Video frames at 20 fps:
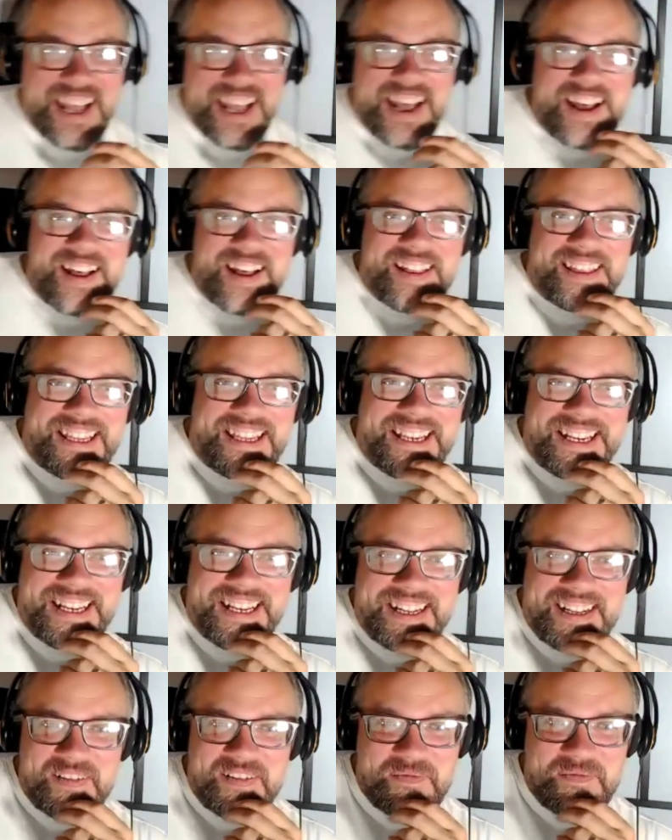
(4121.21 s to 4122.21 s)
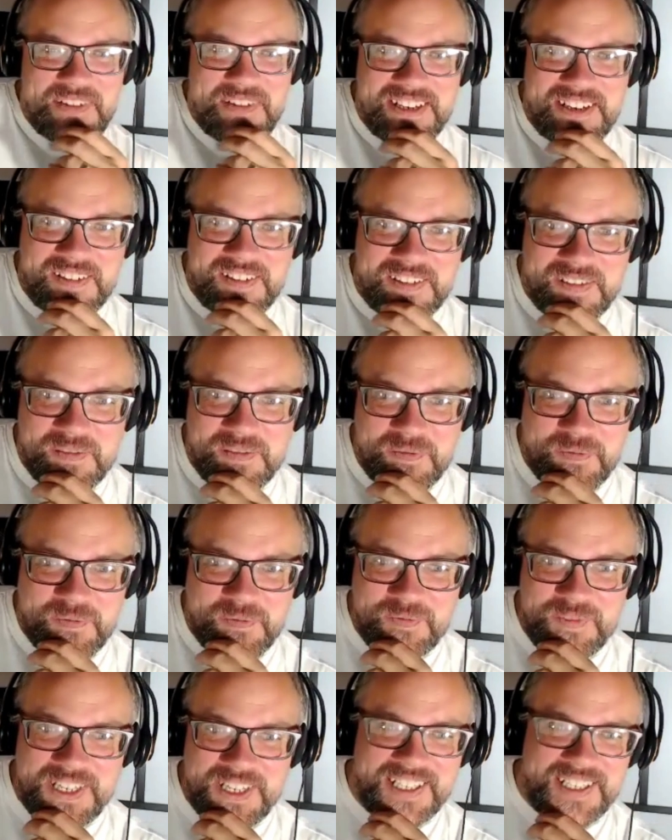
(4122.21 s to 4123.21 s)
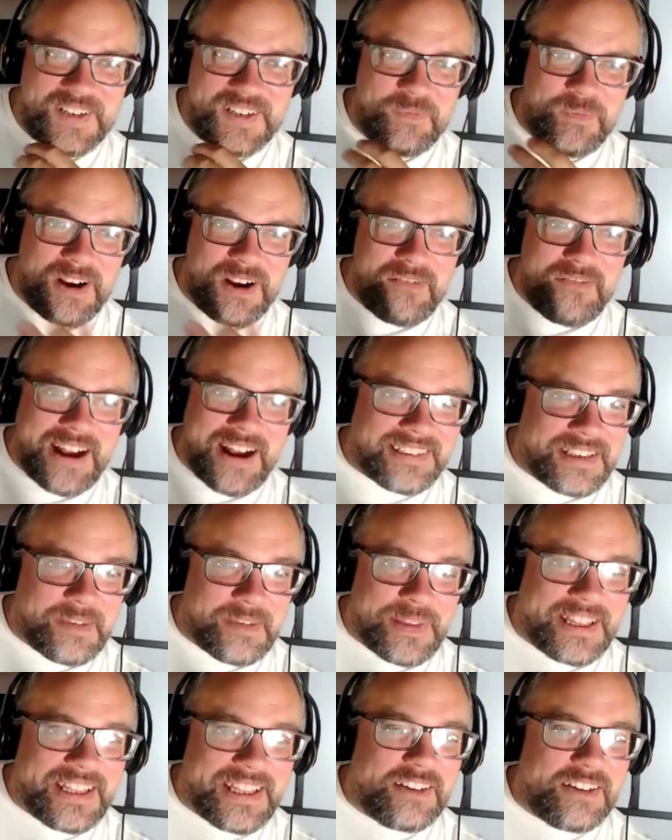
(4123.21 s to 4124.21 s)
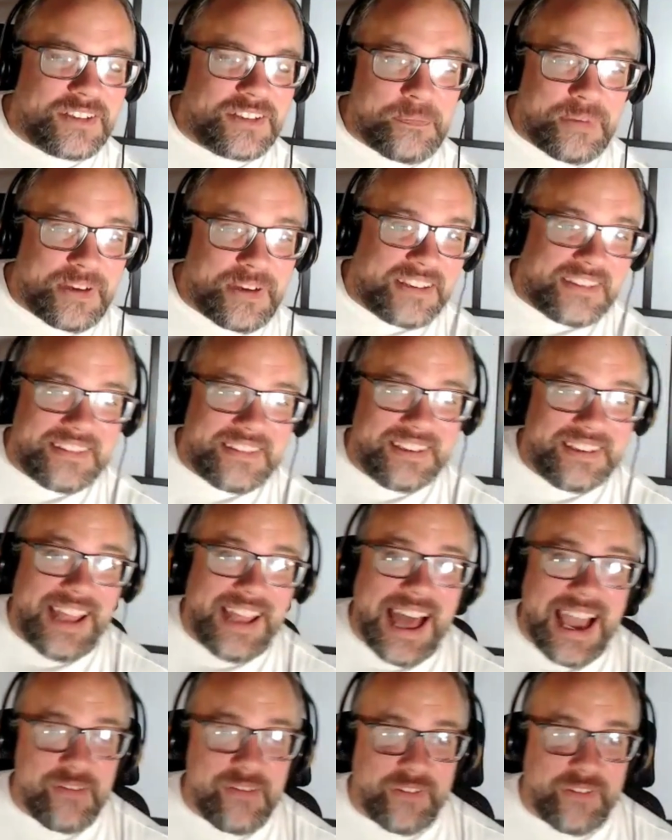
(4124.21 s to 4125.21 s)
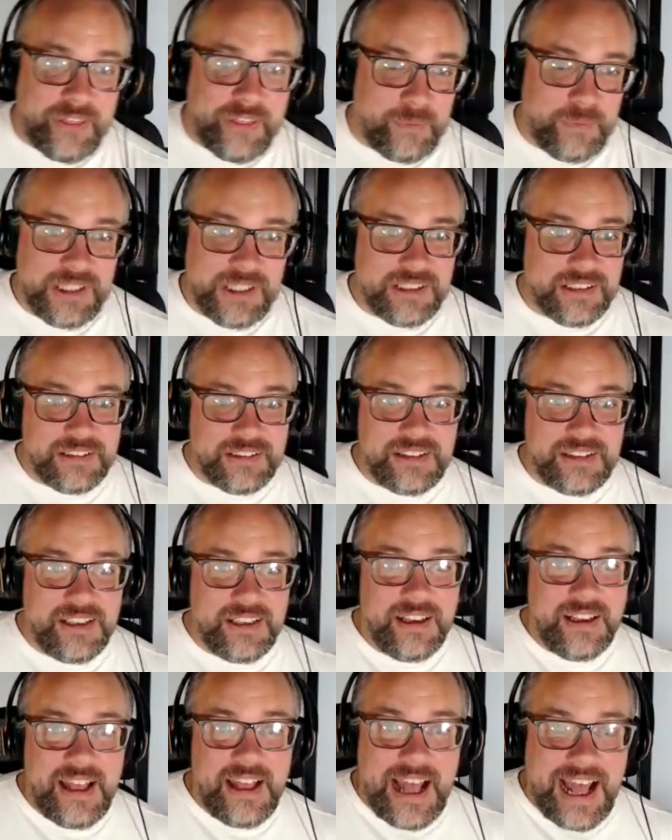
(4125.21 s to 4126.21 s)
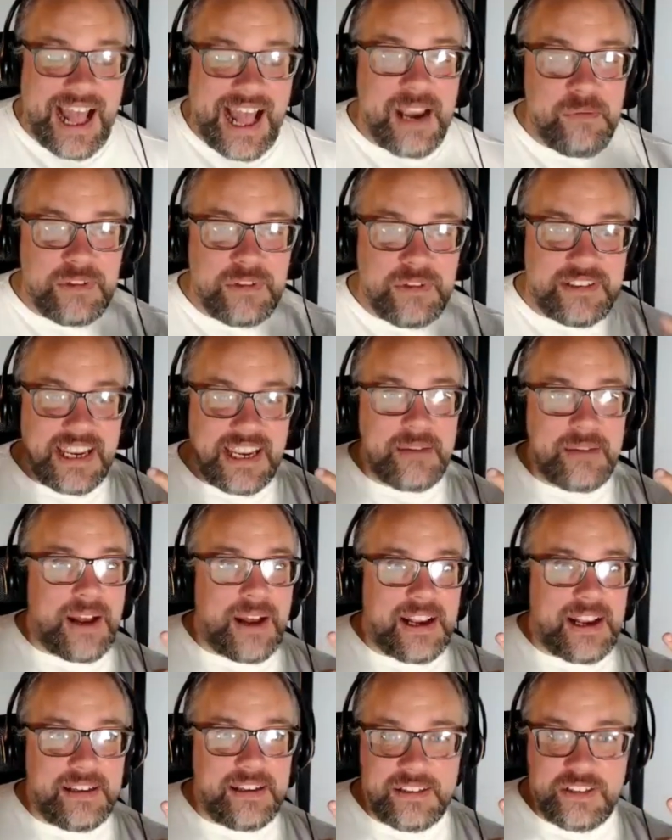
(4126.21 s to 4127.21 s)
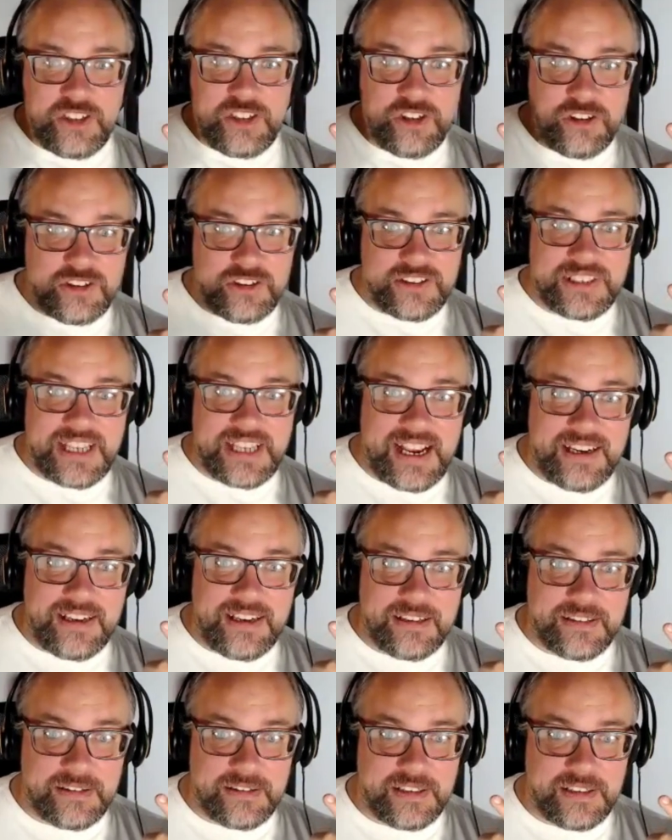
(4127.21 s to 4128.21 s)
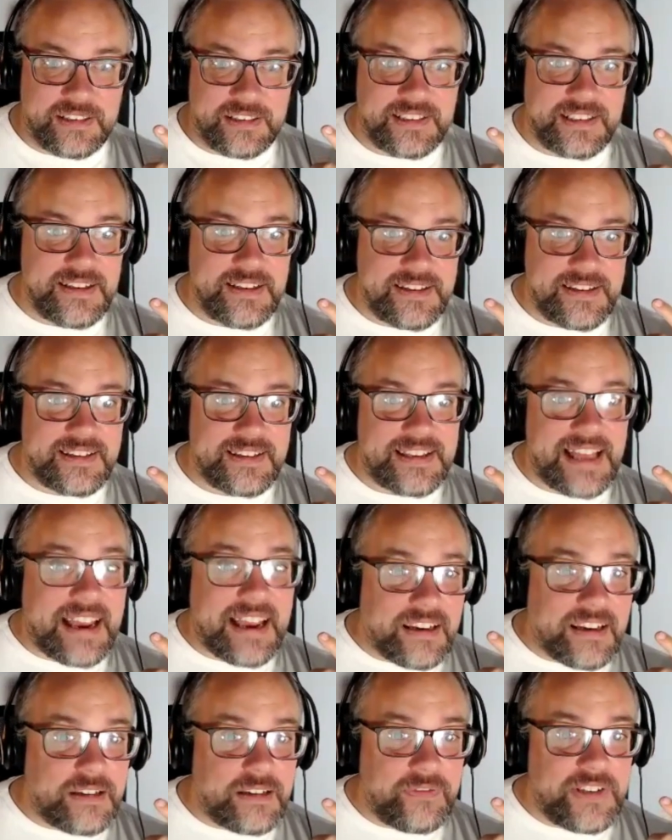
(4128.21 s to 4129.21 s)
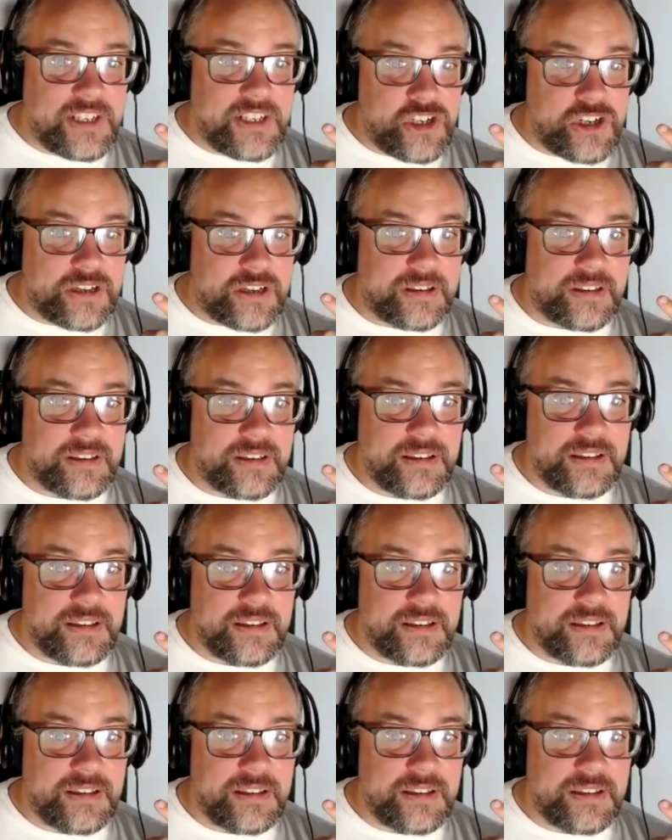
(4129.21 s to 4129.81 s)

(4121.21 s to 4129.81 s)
Were I to be the only person alive on the world, I would take my short-sightedness as standard vision,